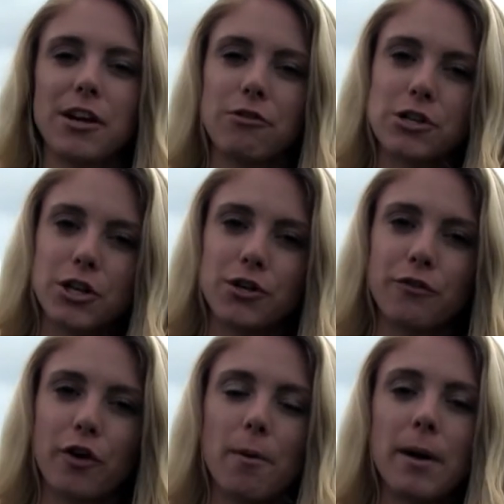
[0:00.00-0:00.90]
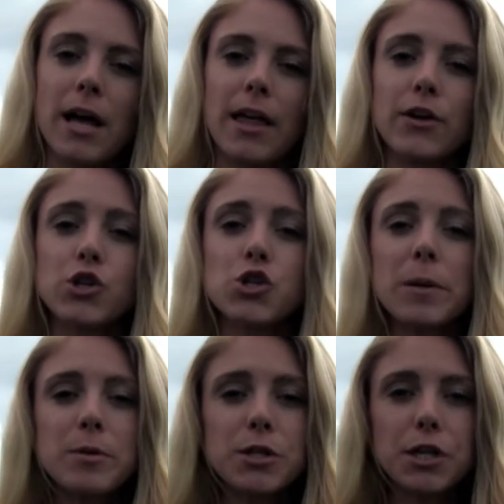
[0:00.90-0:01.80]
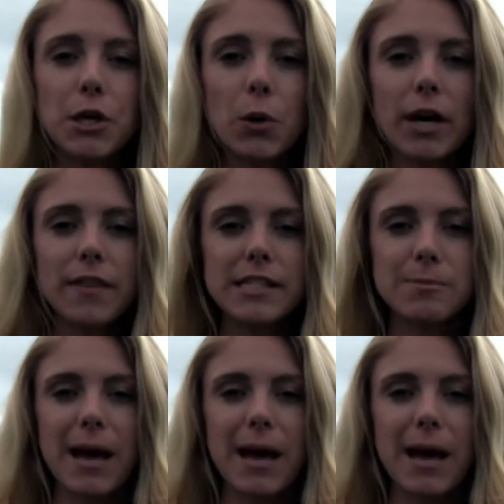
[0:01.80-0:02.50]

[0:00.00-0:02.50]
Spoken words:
they returned from their trip to New York this